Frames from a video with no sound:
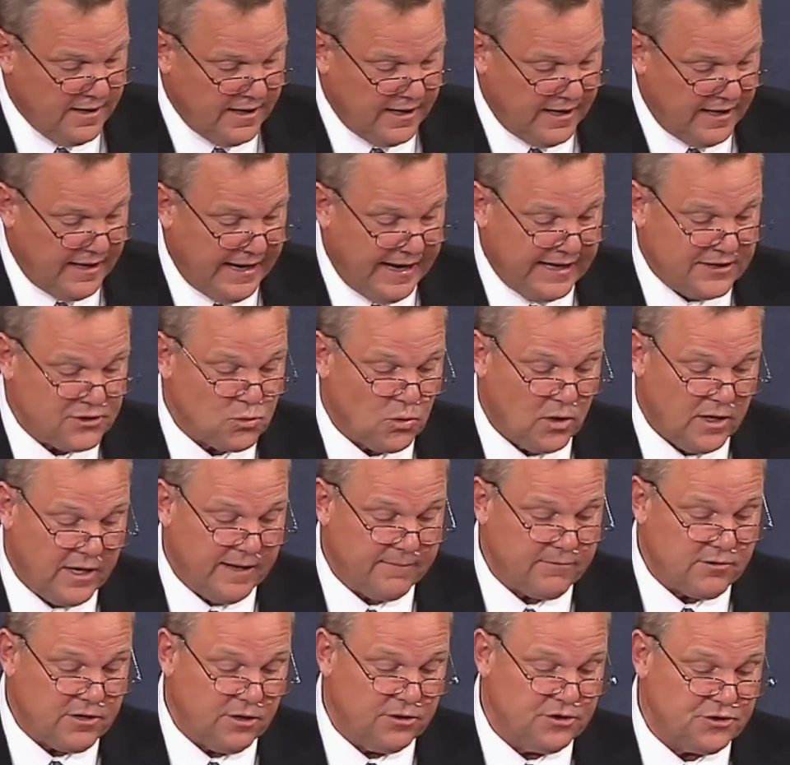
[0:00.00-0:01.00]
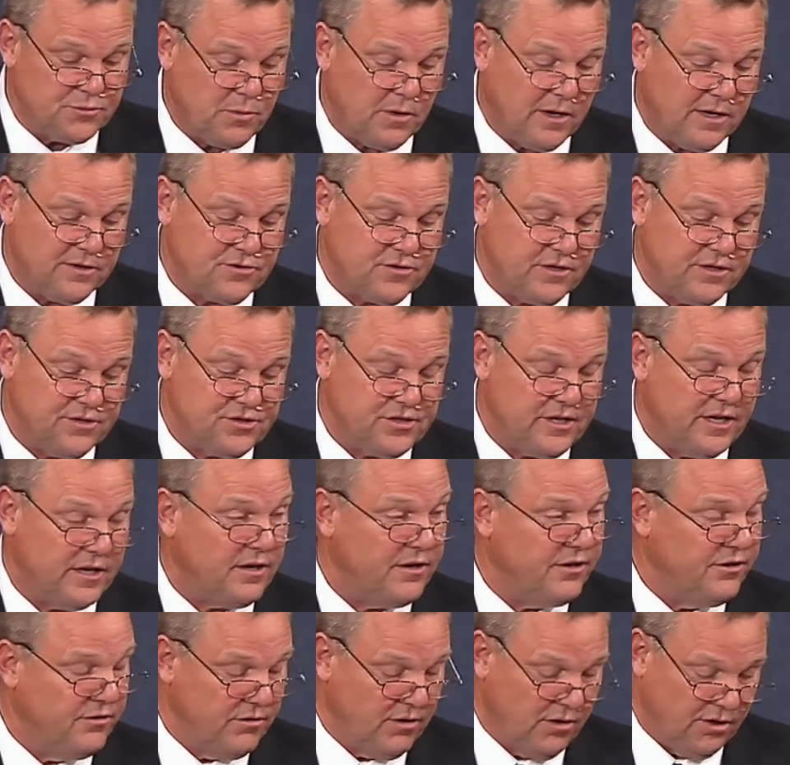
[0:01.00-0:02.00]
And that's why I'm co-sponsoring
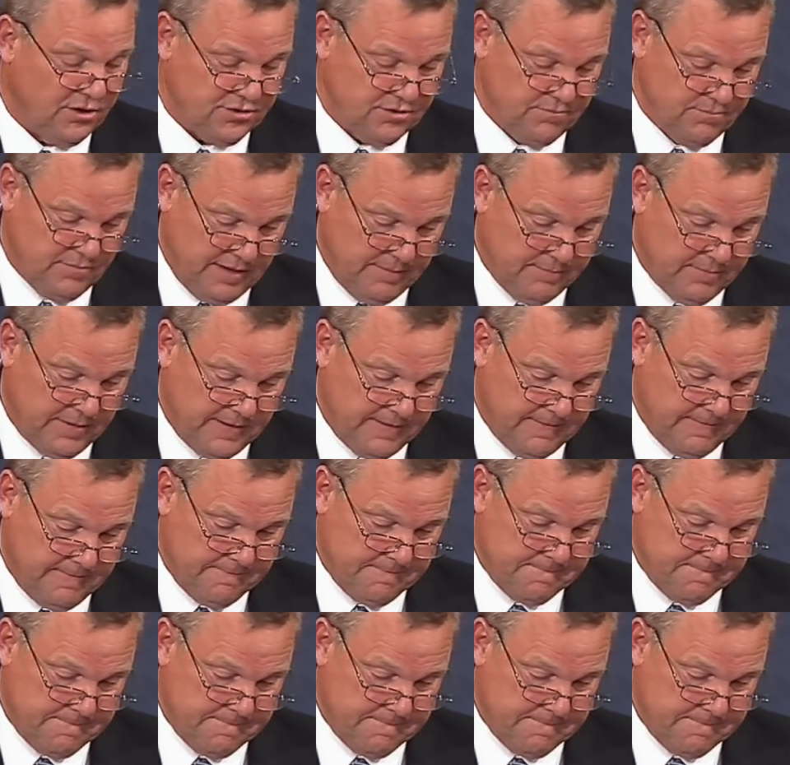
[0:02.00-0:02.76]
Senator Udall's amendment.